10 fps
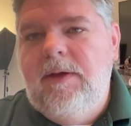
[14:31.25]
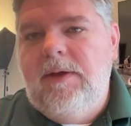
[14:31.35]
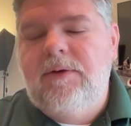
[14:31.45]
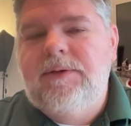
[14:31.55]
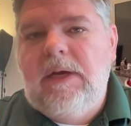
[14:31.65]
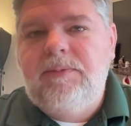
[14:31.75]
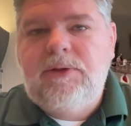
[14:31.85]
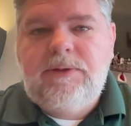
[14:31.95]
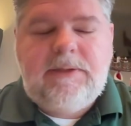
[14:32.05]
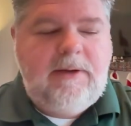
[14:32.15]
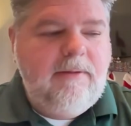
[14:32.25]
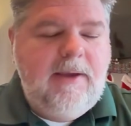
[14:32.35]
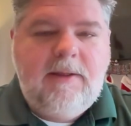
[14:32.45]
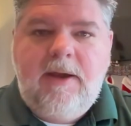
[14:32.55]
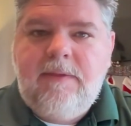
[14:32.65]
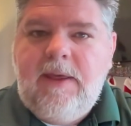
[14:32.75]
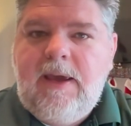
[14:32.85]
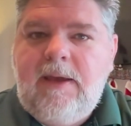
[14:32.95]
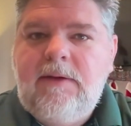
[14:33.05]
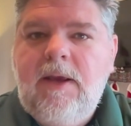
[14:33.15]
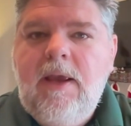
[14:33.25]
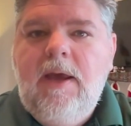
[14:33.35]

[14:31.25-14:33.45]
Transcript: interceptions, anything like that.